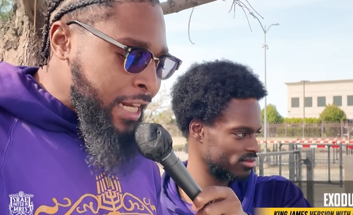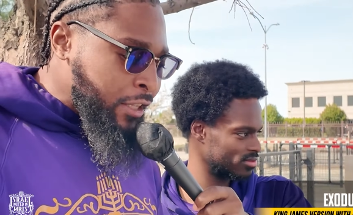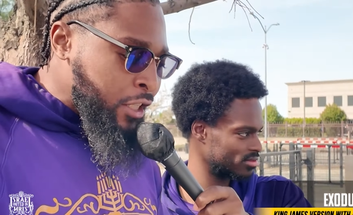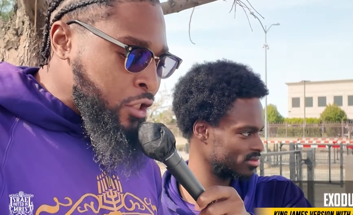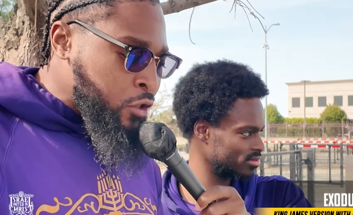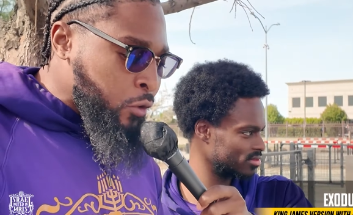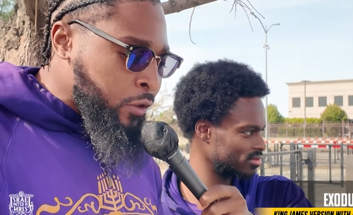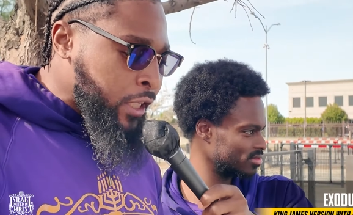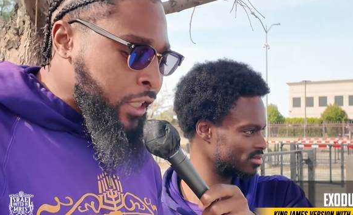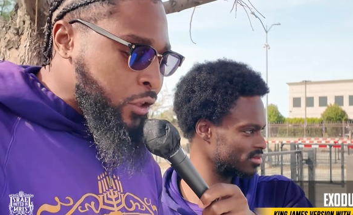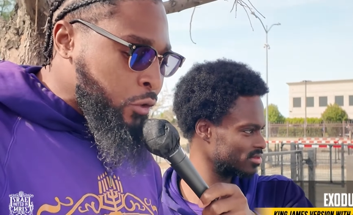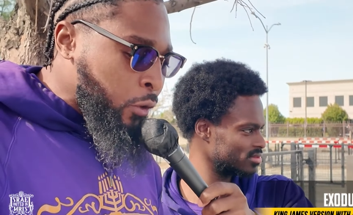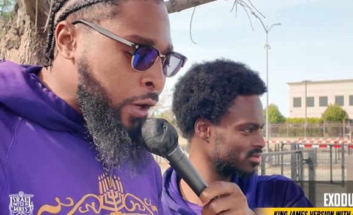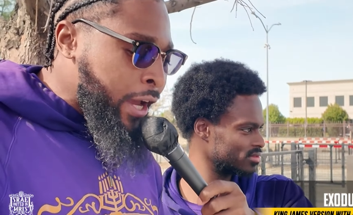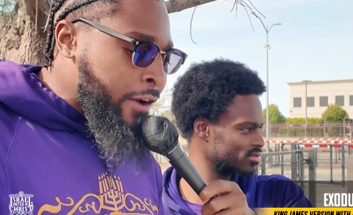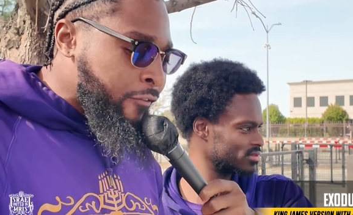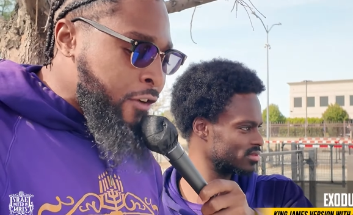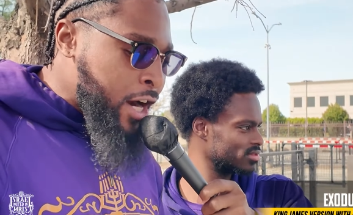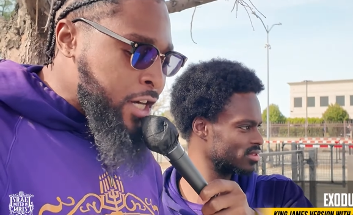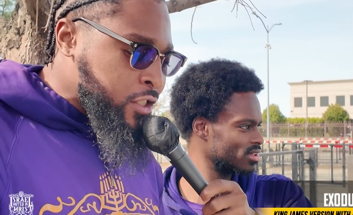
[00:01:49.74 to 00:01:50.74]
Speaker 1: chapter
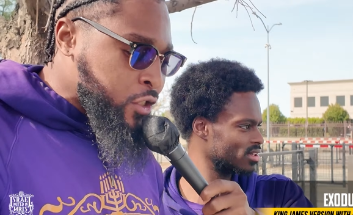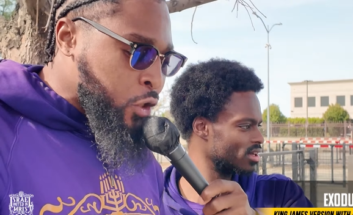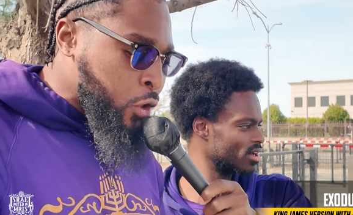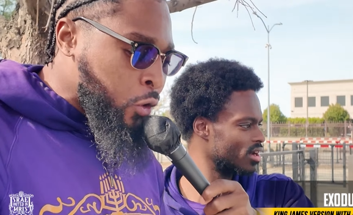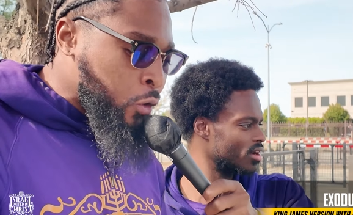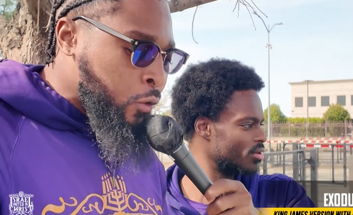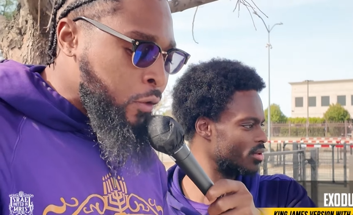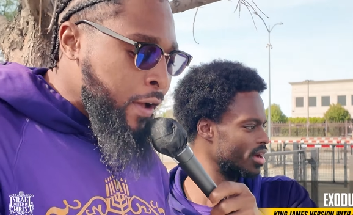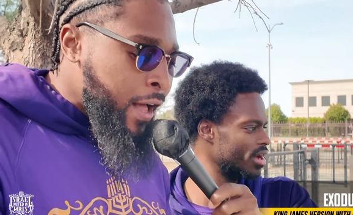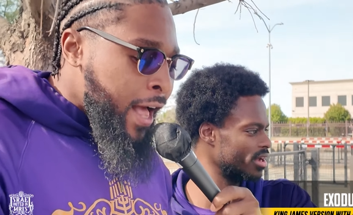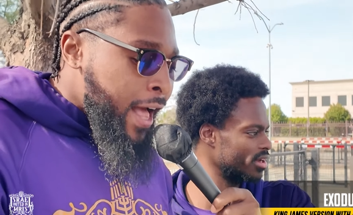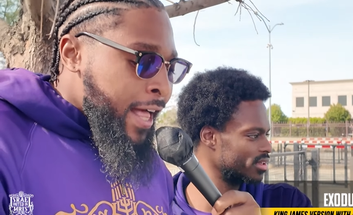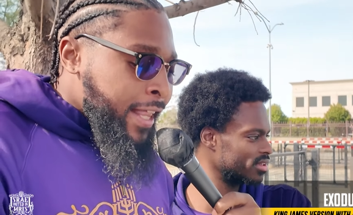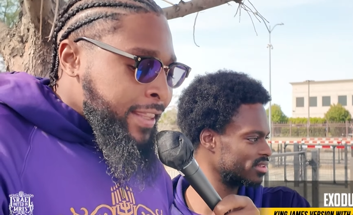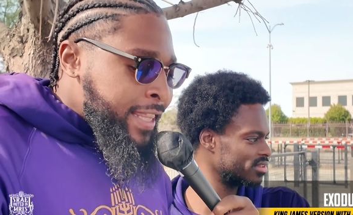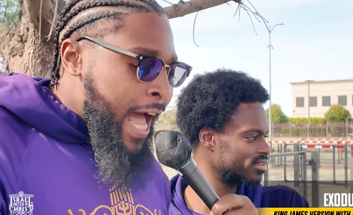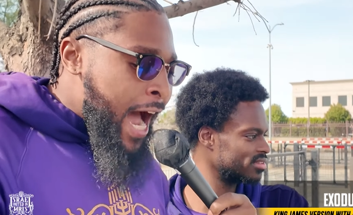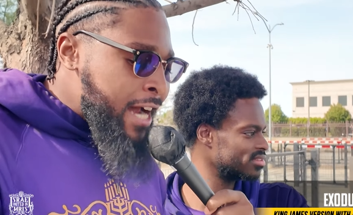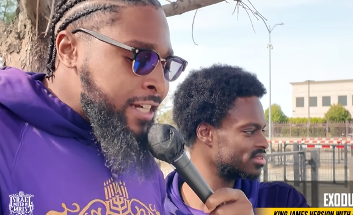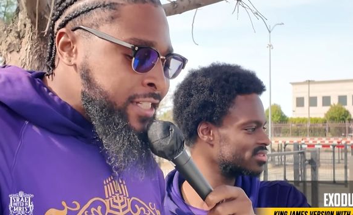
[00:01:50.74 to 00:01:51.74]
23 and verse 2. Right
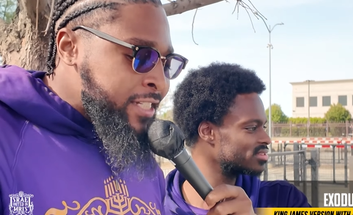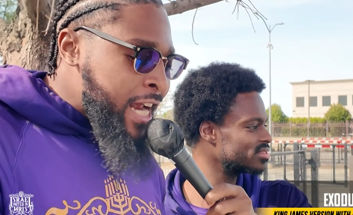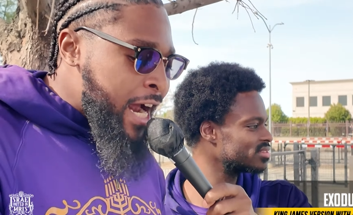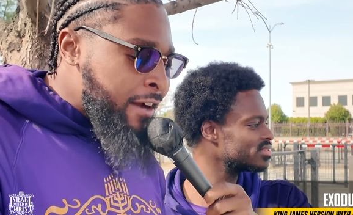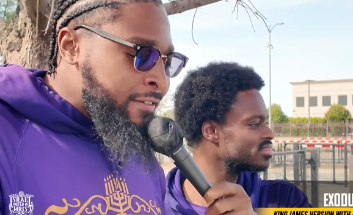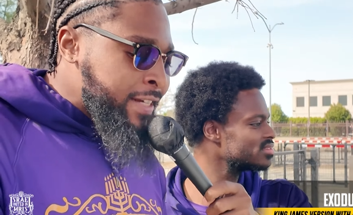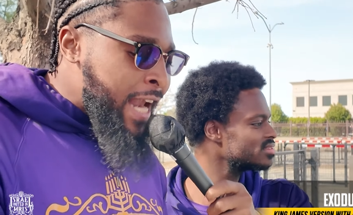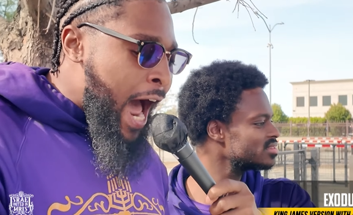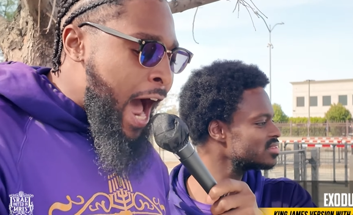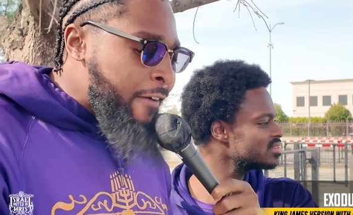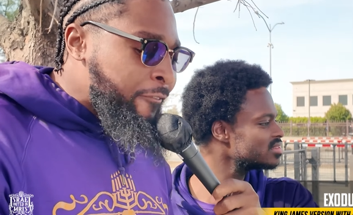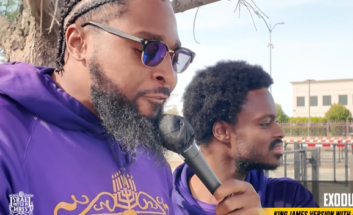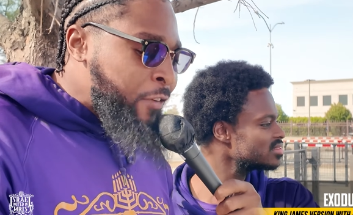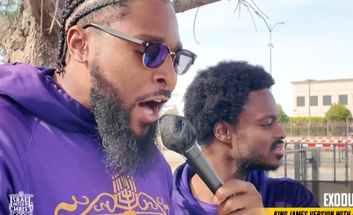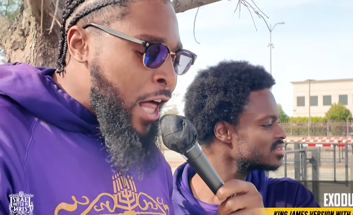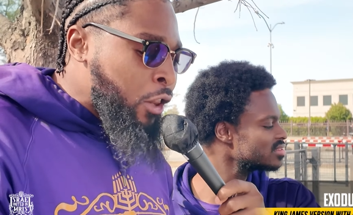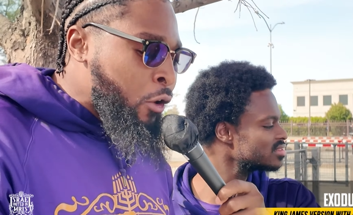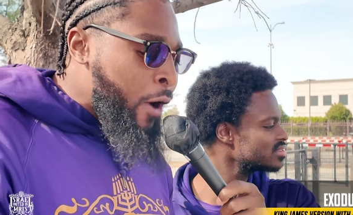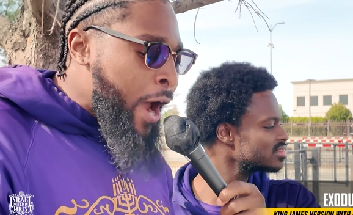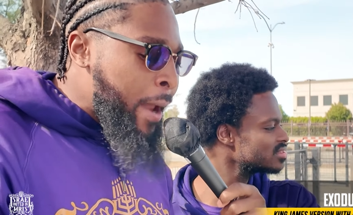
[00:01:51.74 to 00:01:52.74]
out. Thou shalt not
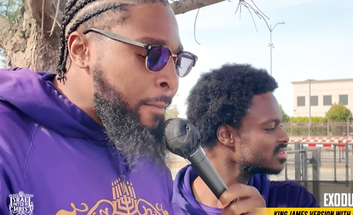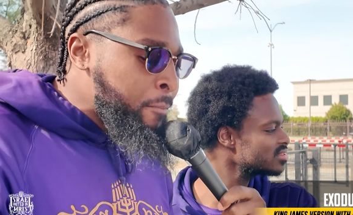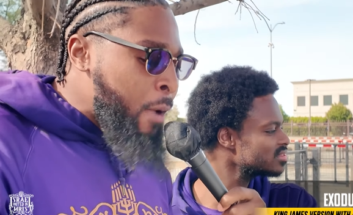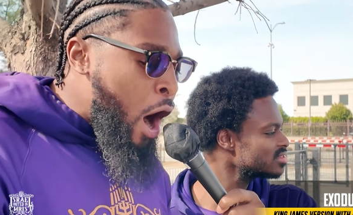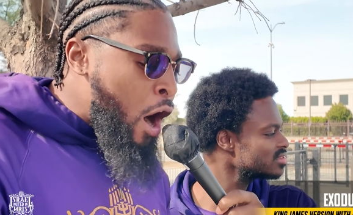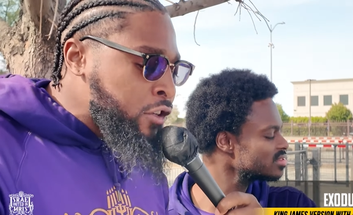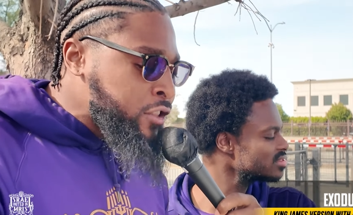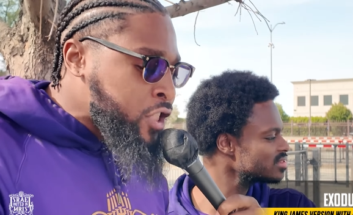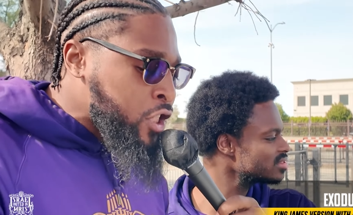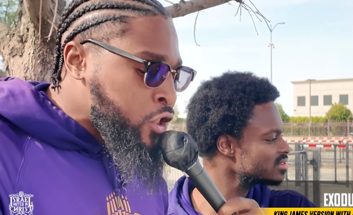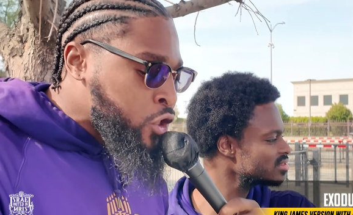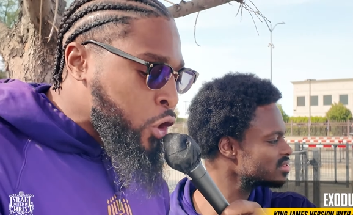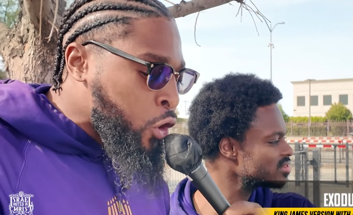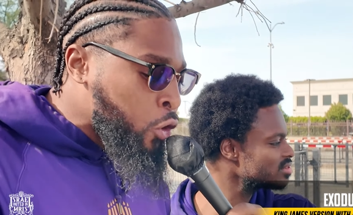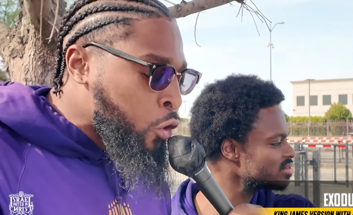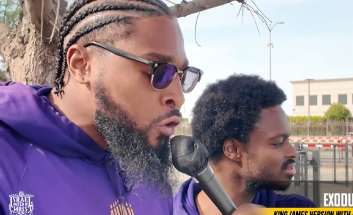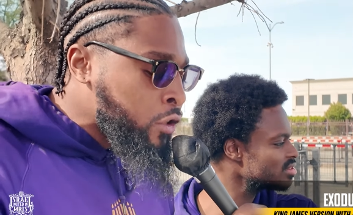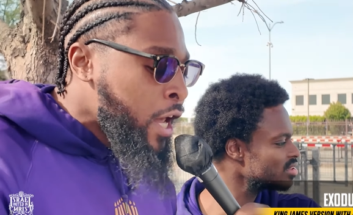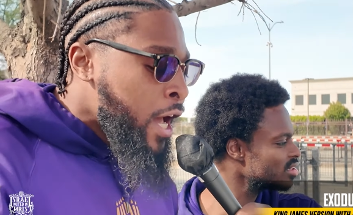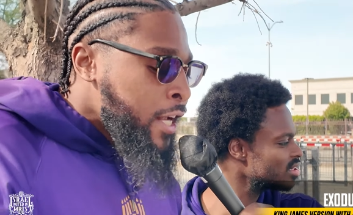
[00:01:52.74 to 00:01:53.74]
follow a
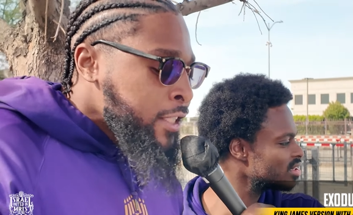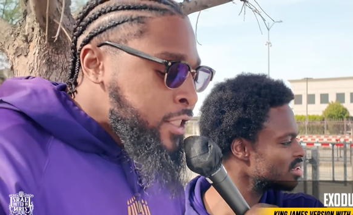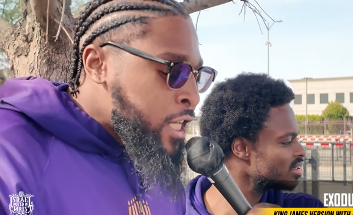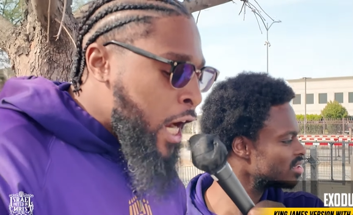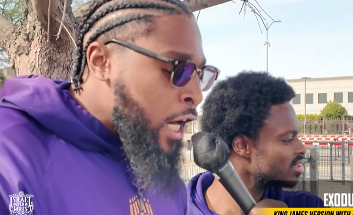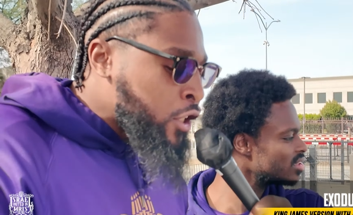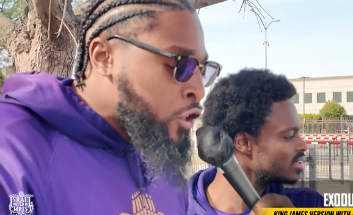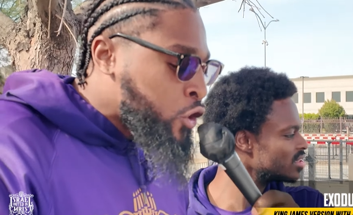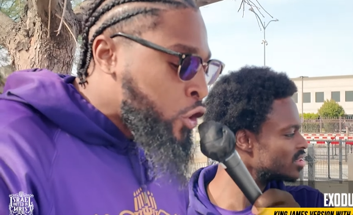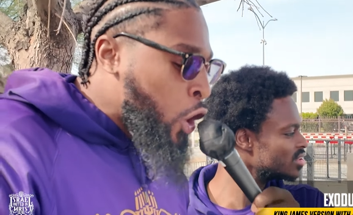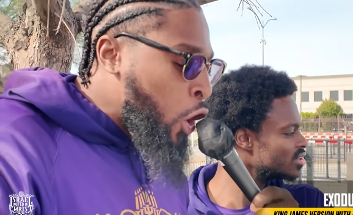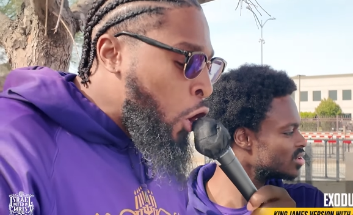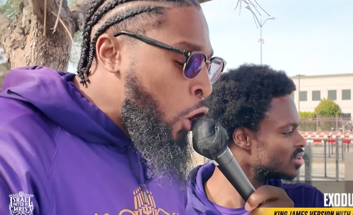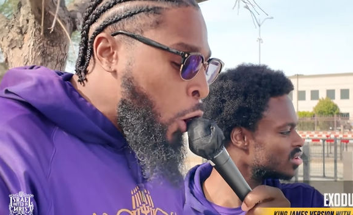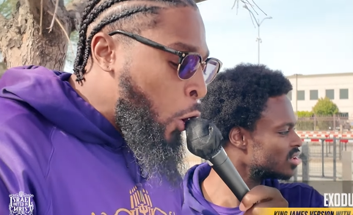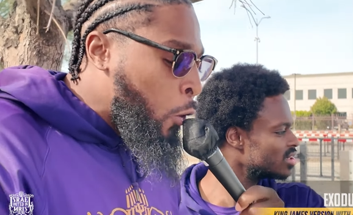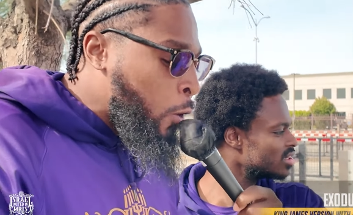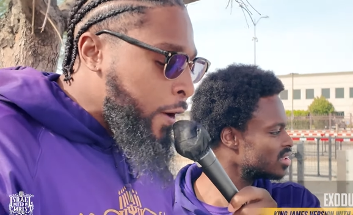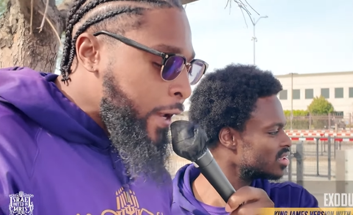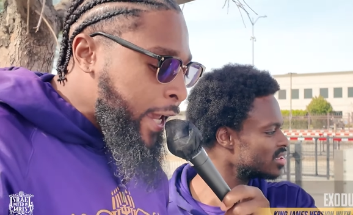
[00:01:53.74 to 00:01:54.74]
multitude to
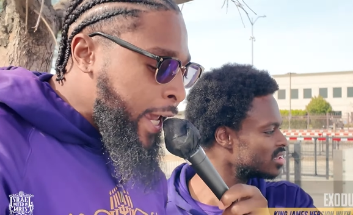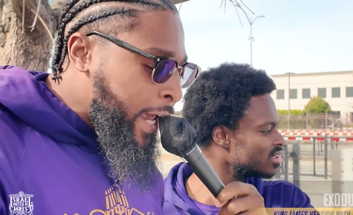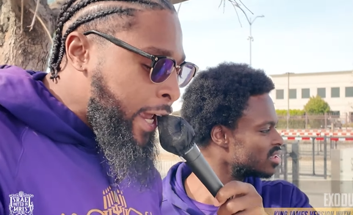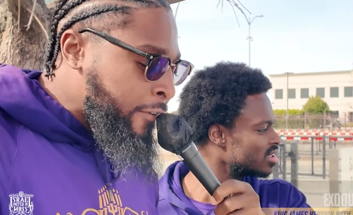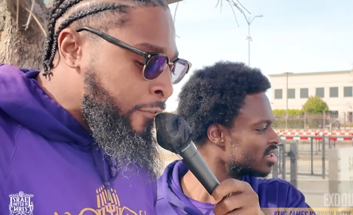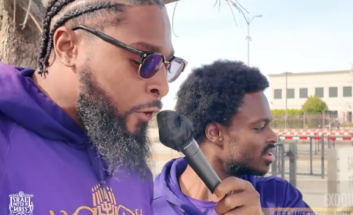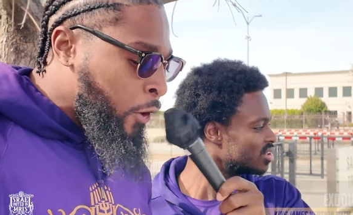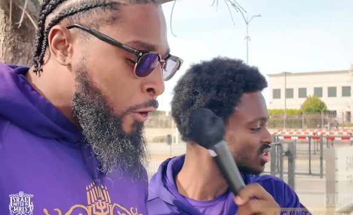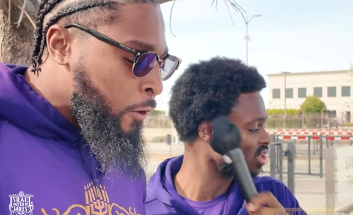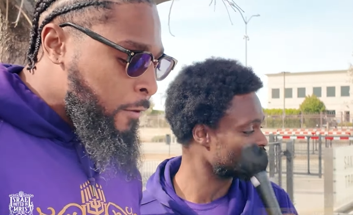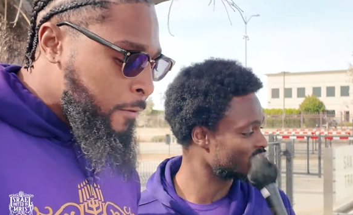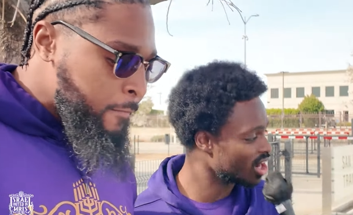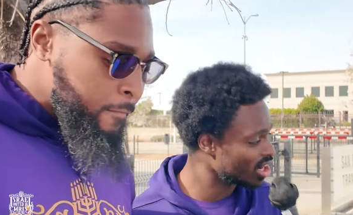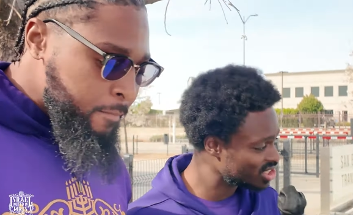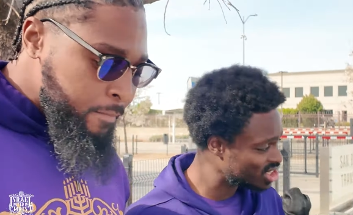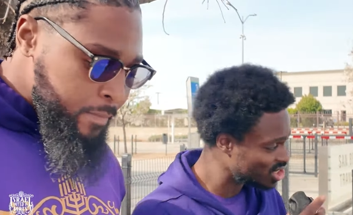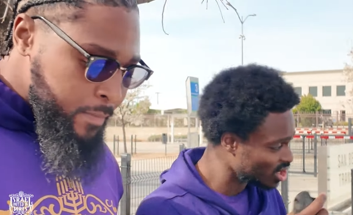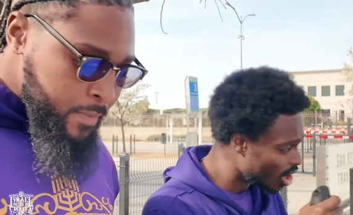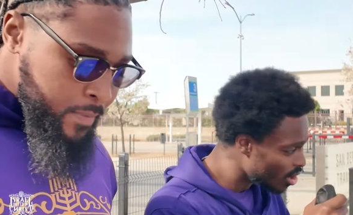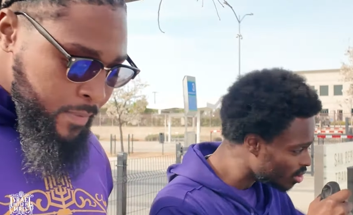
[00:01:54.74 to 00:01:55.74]
do evil. So
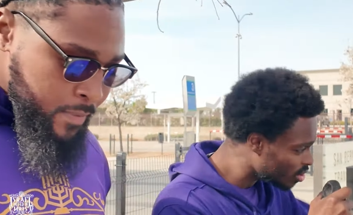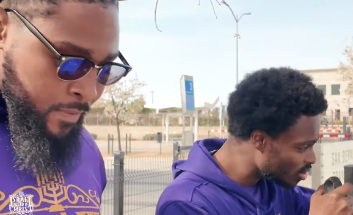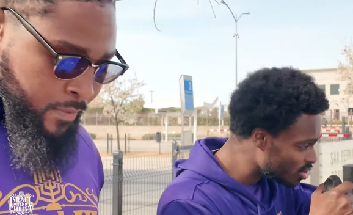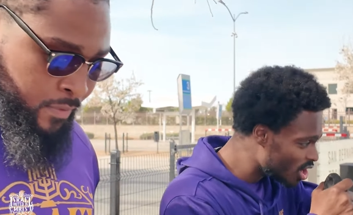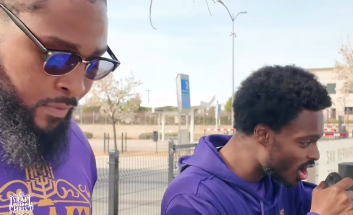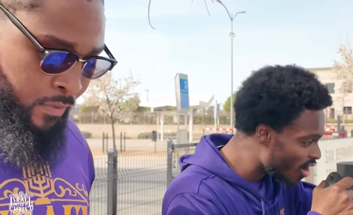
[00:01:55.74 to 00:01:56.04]
your circle,